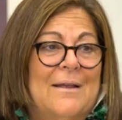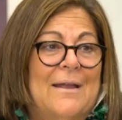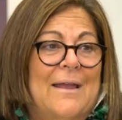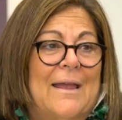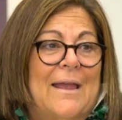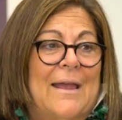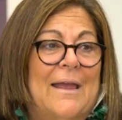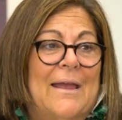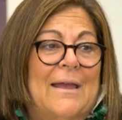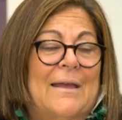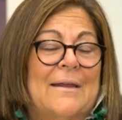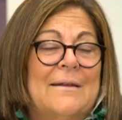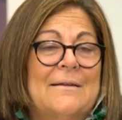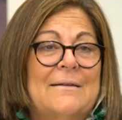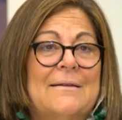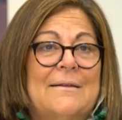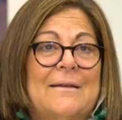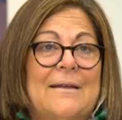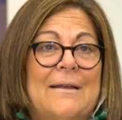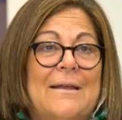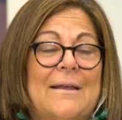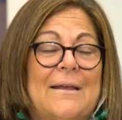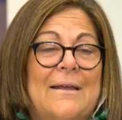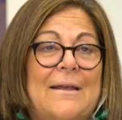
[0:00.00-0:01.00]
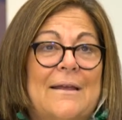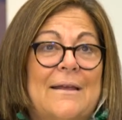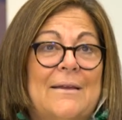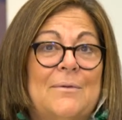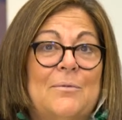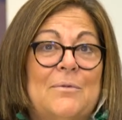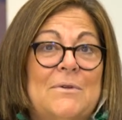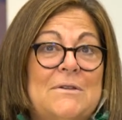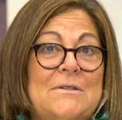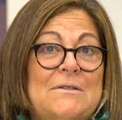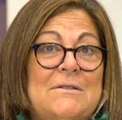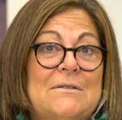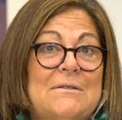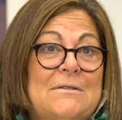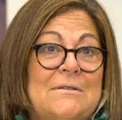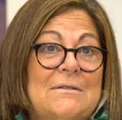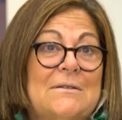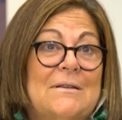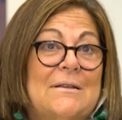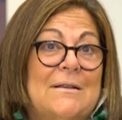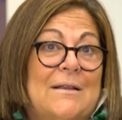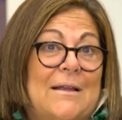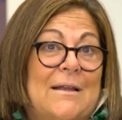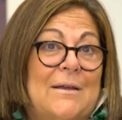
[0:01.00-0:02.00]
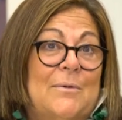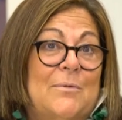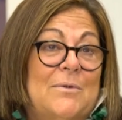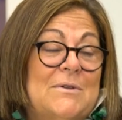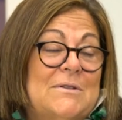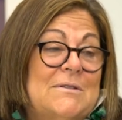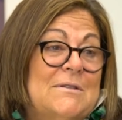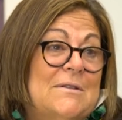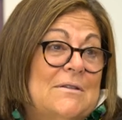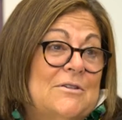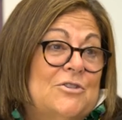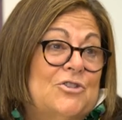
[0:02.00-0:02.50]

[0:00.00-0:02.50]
And it was the